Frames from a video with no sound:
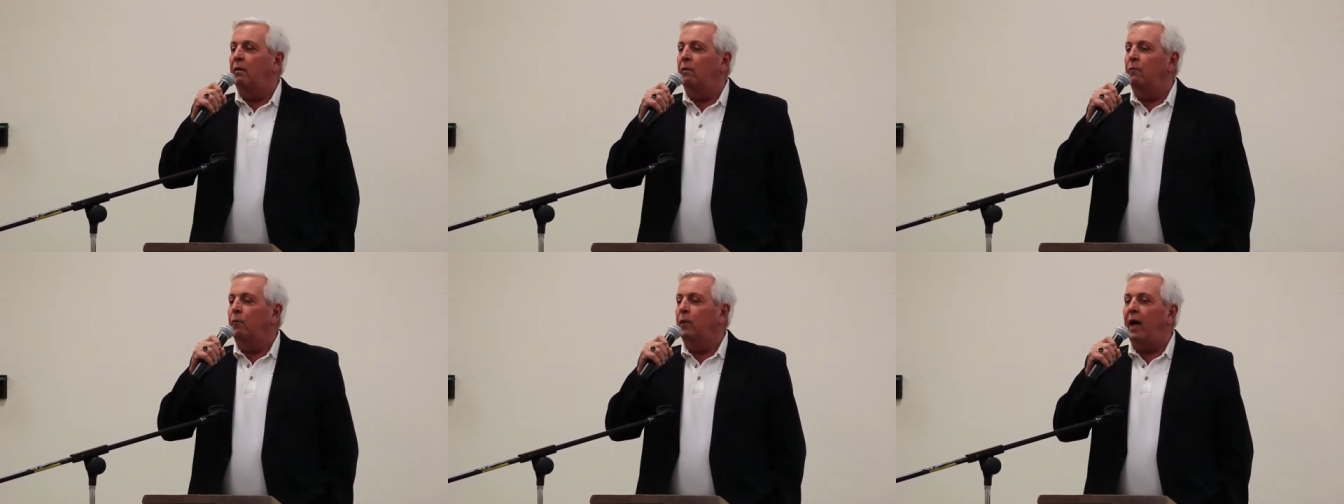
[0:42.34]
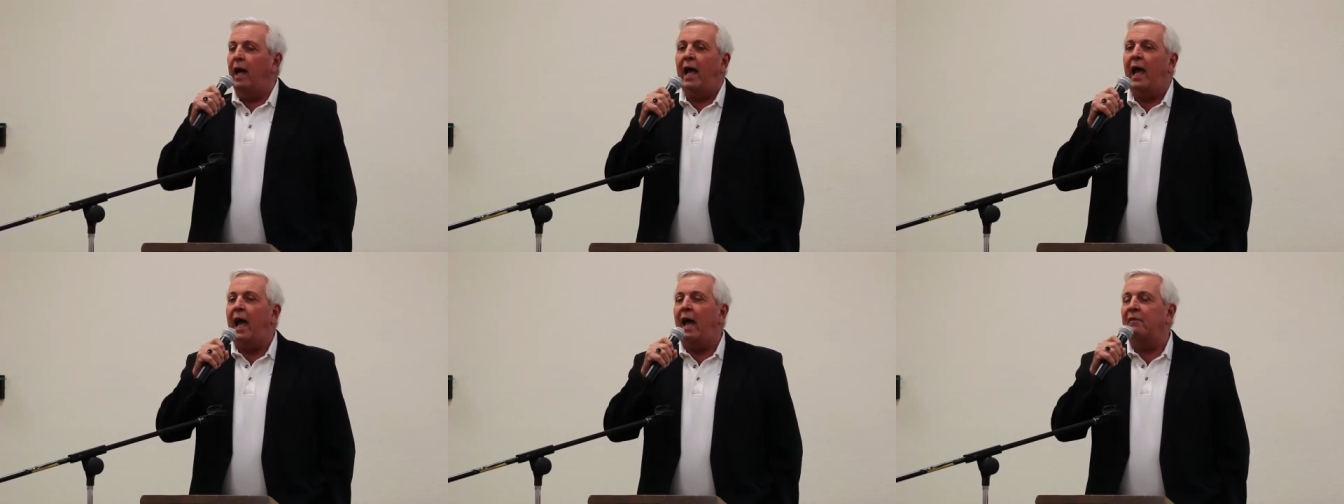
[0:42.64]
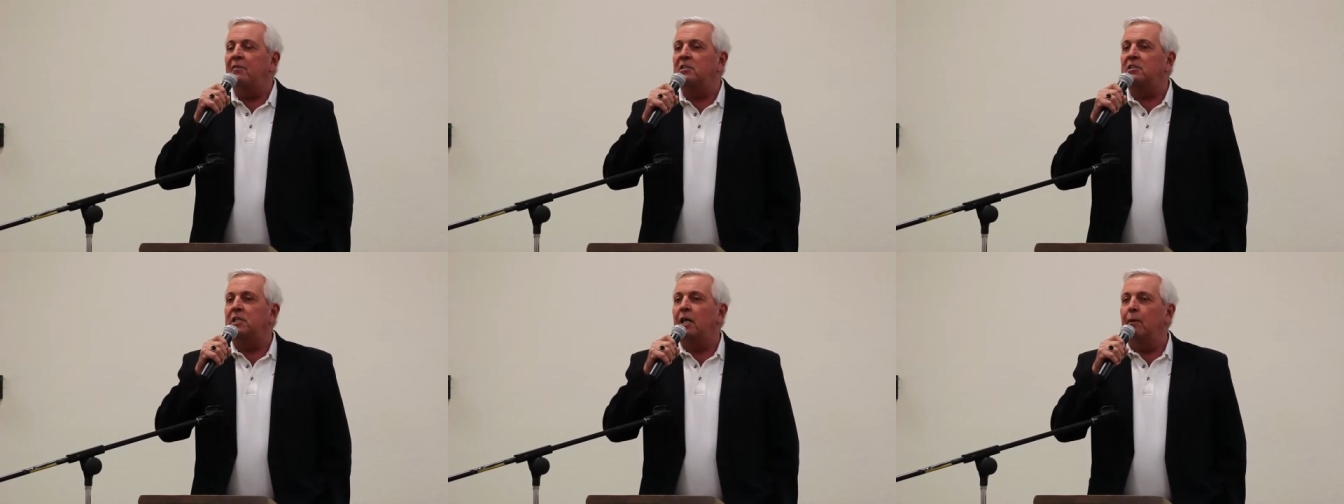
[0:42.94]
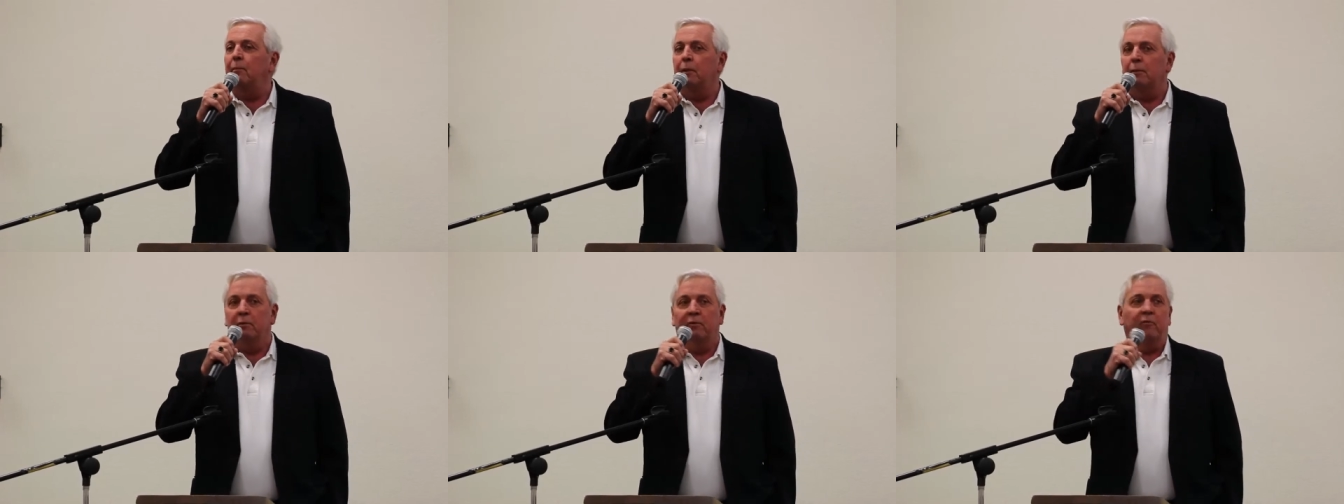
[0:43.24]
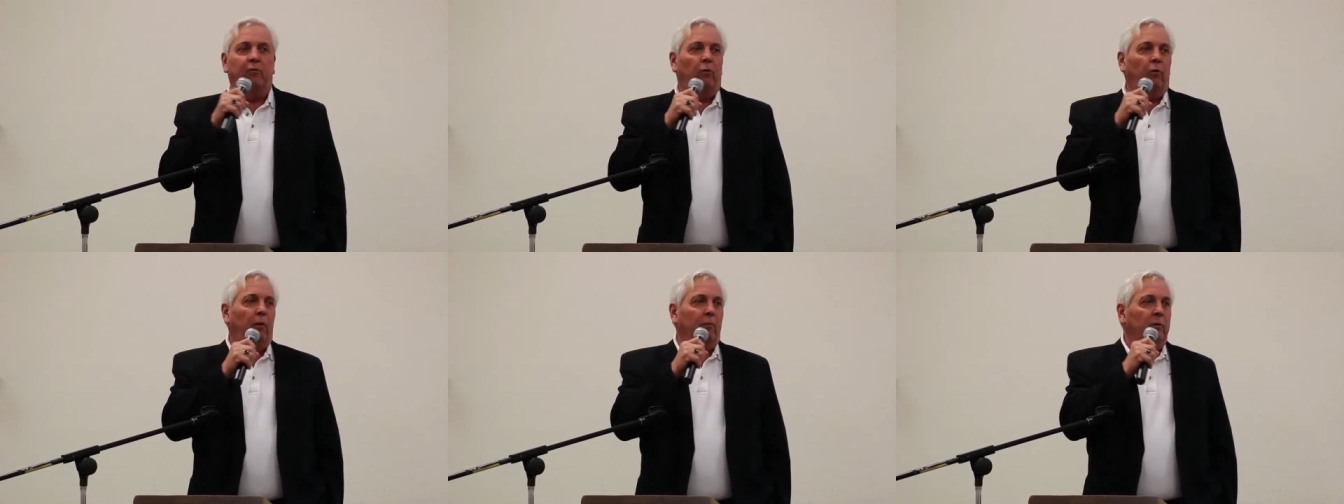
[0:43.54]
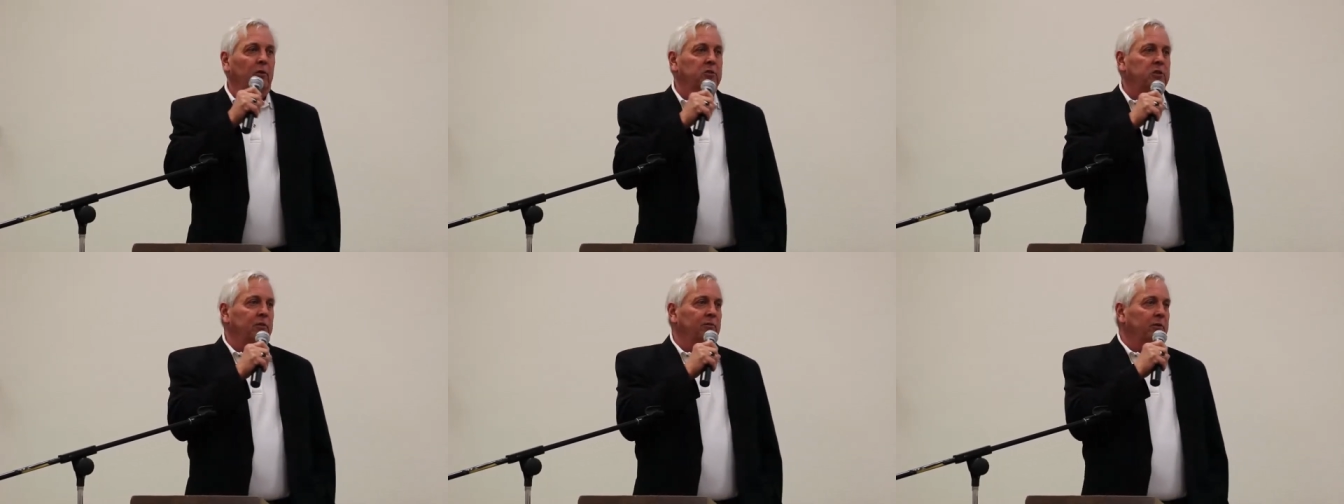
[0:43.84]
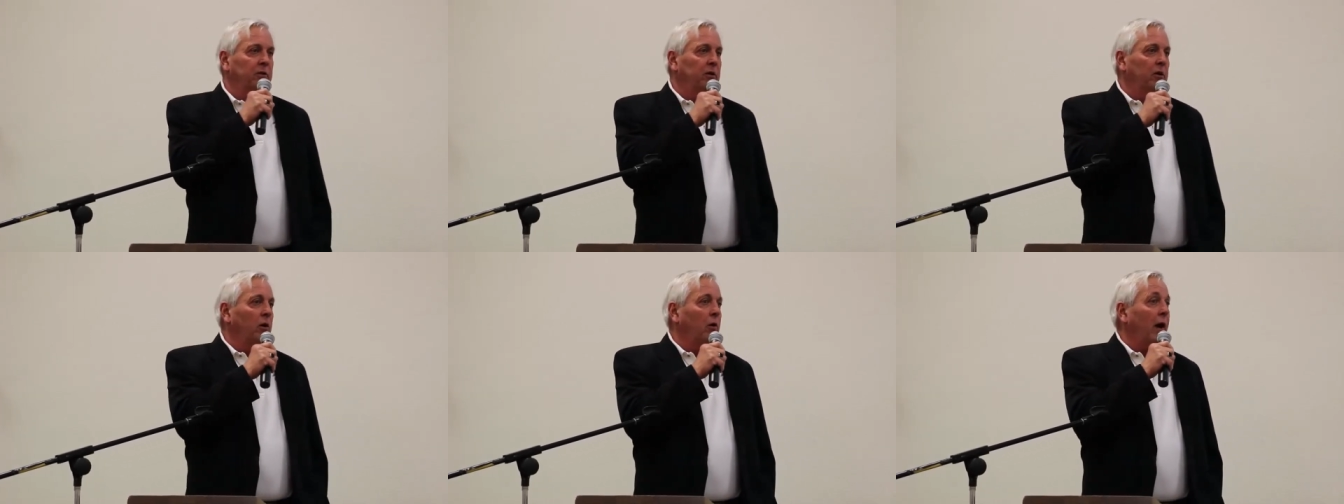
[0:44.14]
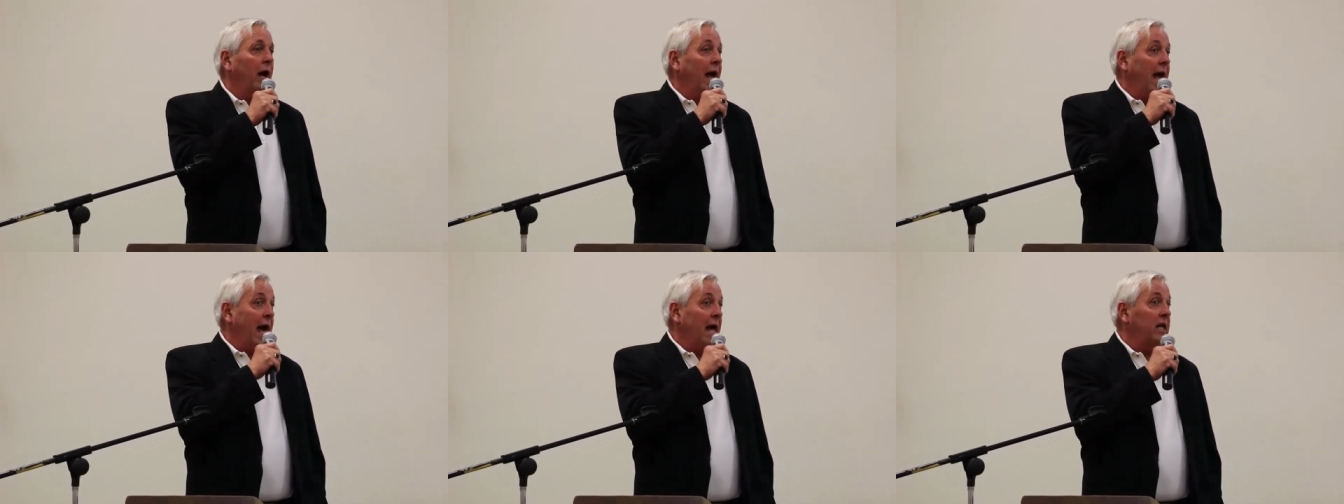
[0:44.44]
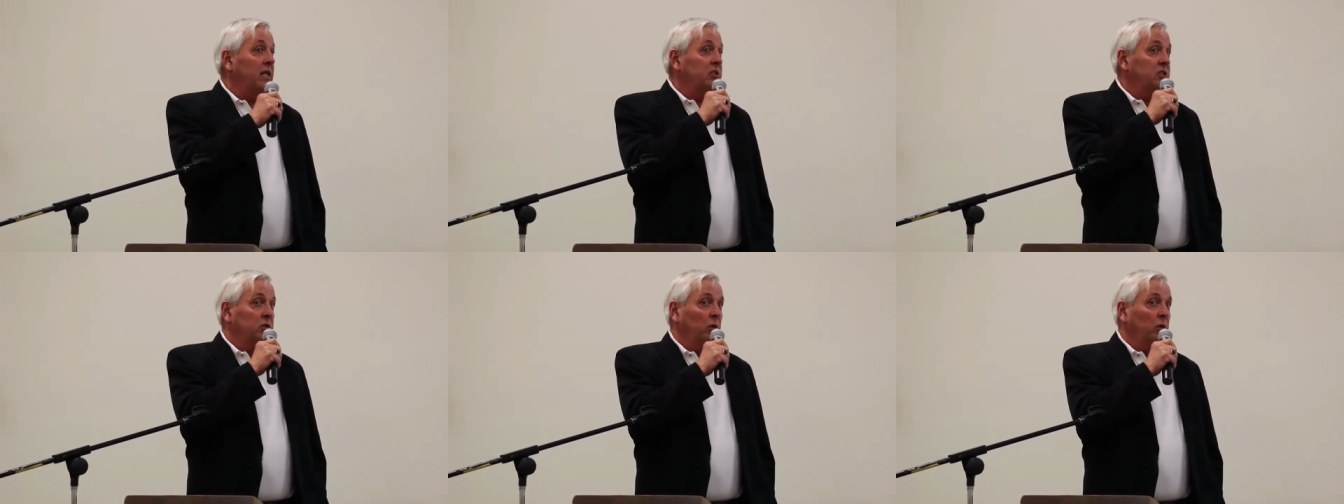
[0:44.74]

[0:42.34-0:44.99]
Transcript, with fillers: When I had this company before, most of you know I had it,